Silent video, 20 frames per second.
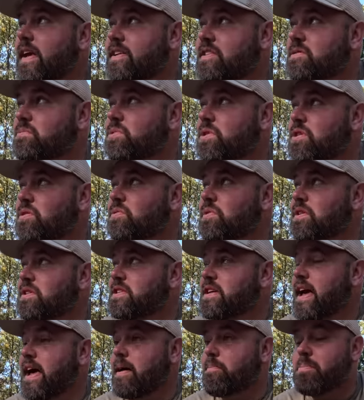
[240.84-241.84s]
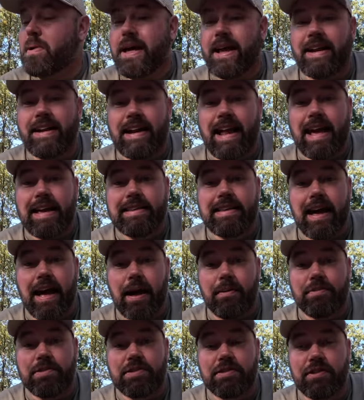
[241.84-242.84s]
And some little ones, yeah. But in
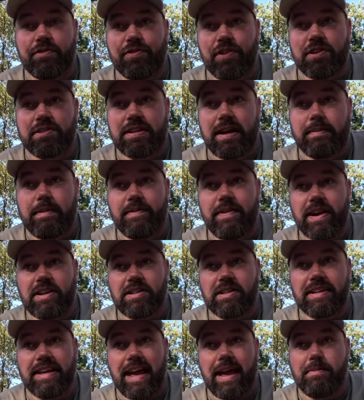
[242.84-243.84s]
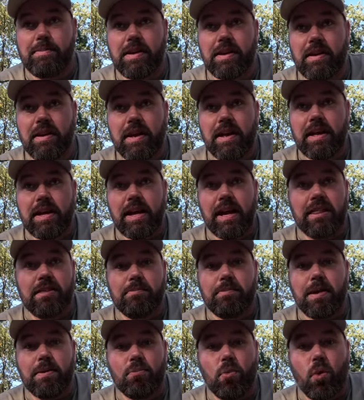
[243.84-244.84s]
daytime, this is the first time they've actually came in the
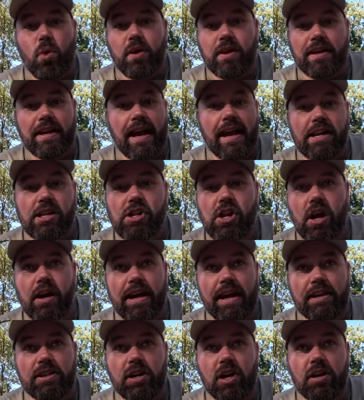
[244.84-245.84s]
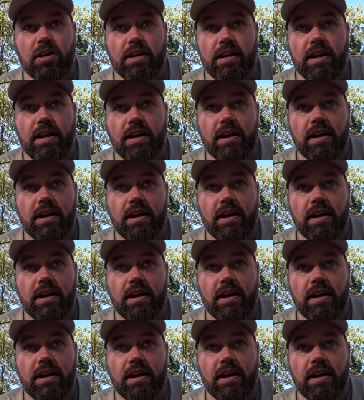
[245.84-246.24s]
mid-morning, like 8 o'clock, 8:30.